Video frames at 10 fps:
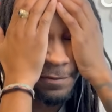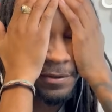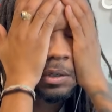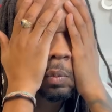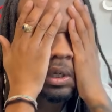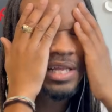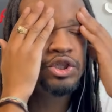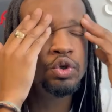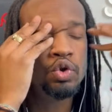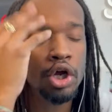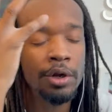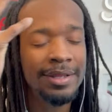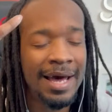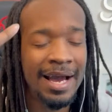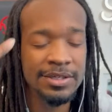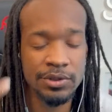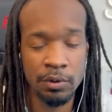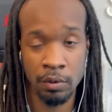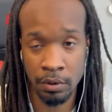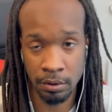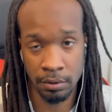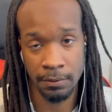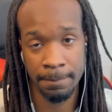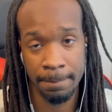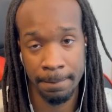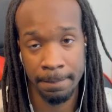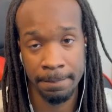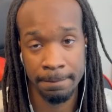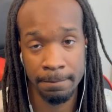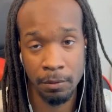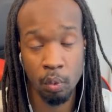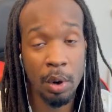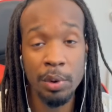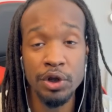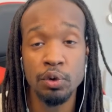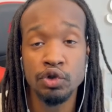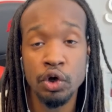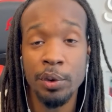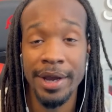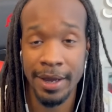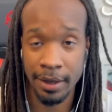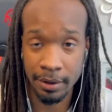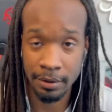what did you learn in high school? What were you doing?